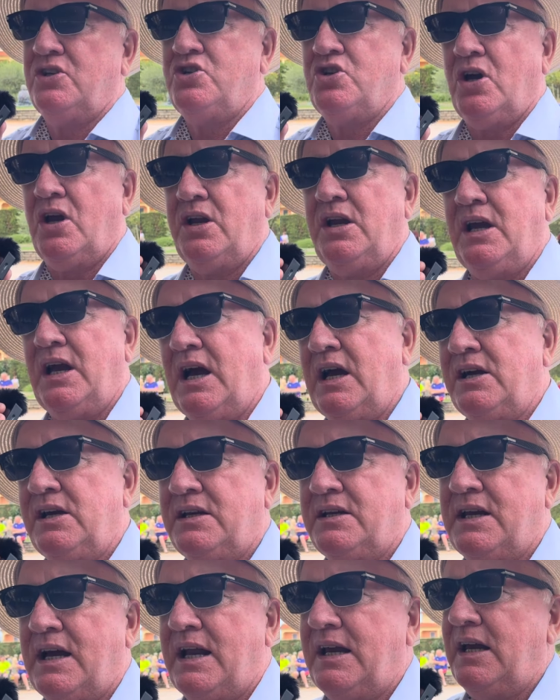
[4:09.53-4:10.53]
Johnny.
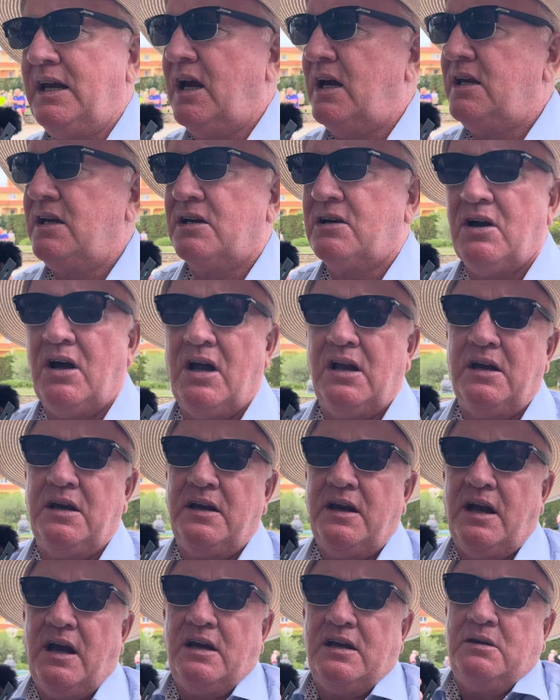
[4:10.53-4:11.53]
Hiya, Danny. Hiya,
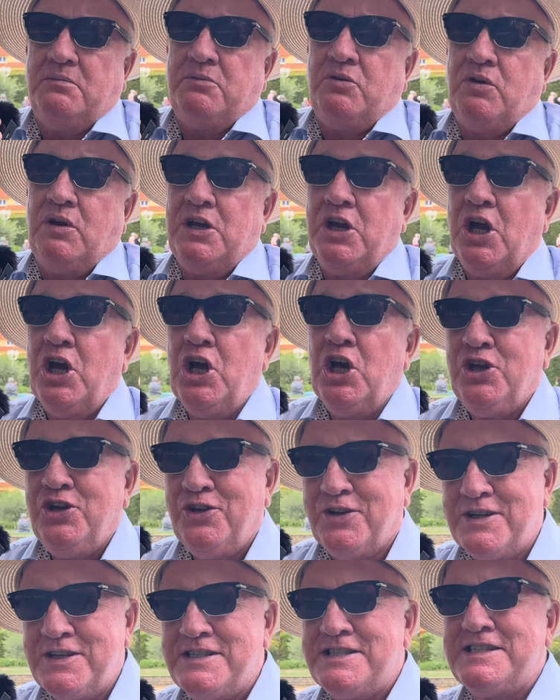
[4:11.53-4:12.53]
Colleen. Hiya, Marie."
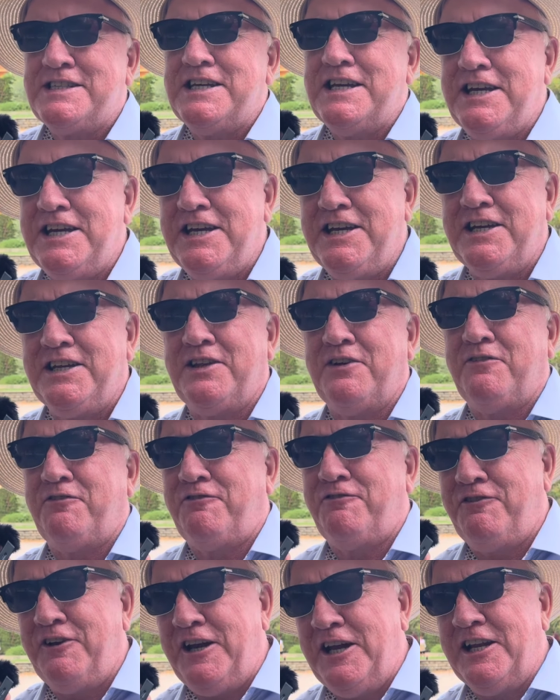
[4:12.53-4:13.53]
You can see the
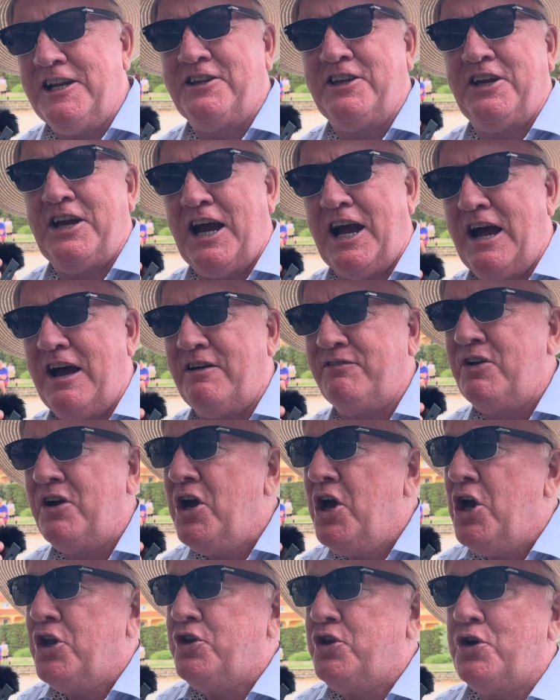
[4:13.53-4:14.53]
feeling they have.
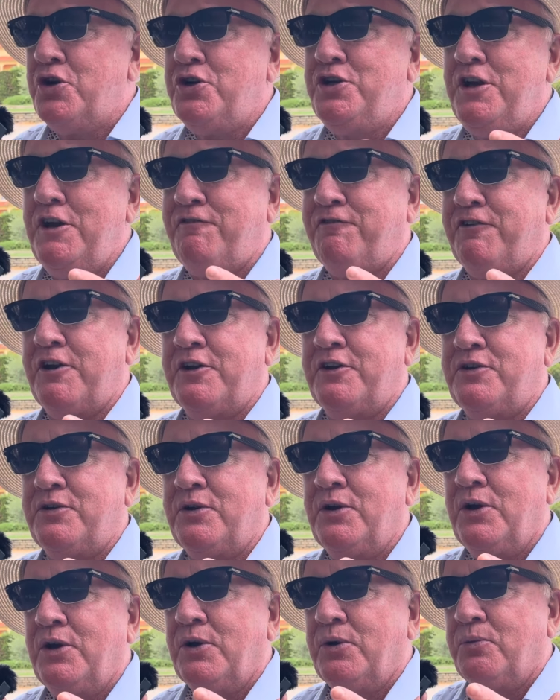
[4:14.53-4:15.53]
They're different
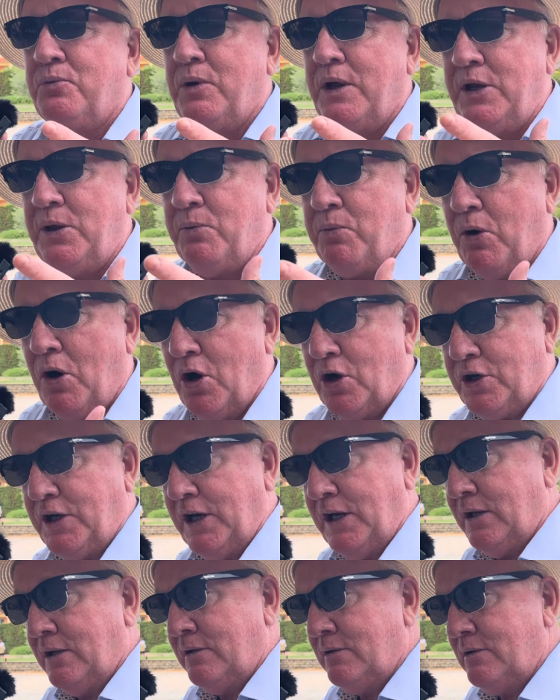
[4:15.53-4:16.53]
when they walk
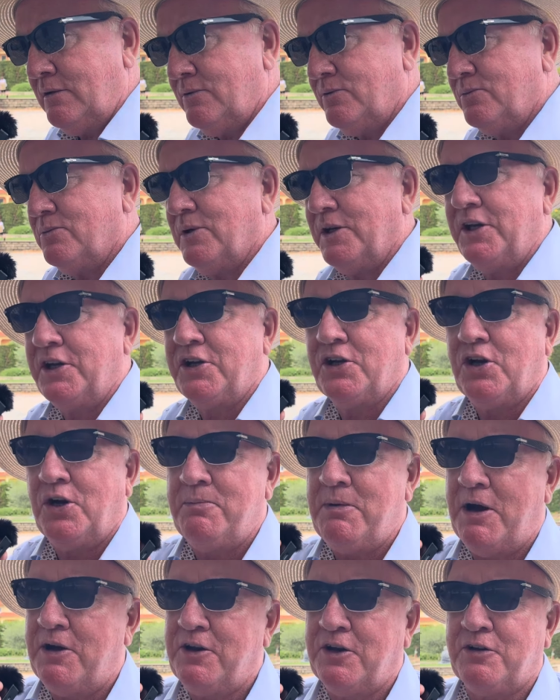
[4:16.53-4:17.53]
in, when they
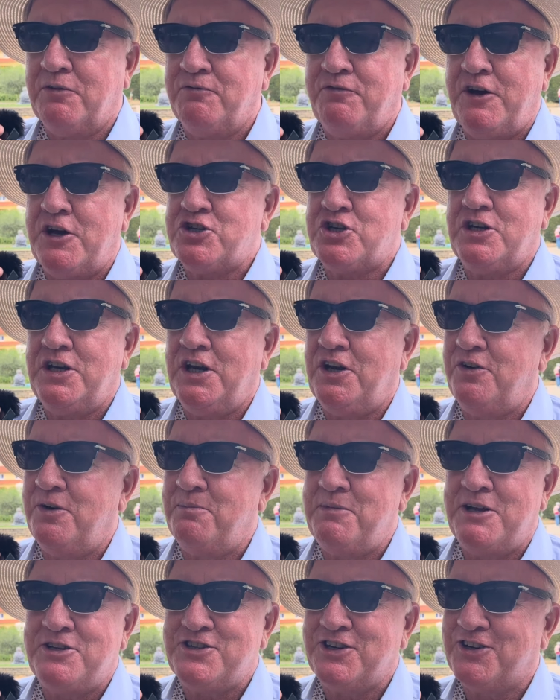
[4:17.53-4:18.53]
come out of confession here
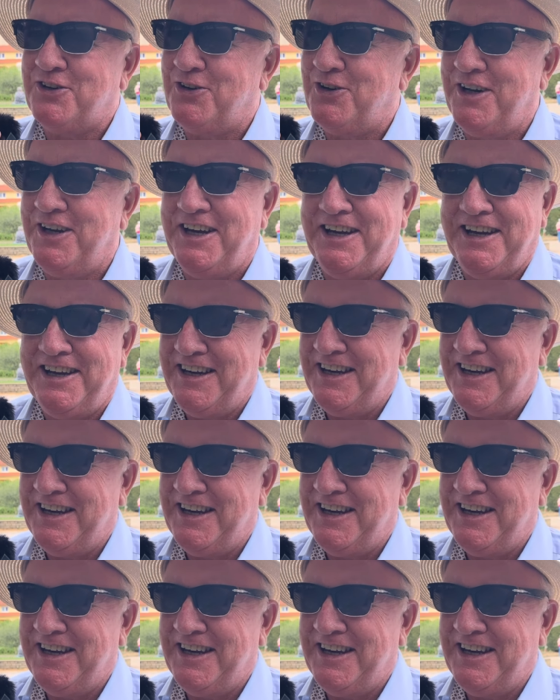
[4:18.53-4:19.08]
in Medjugorje.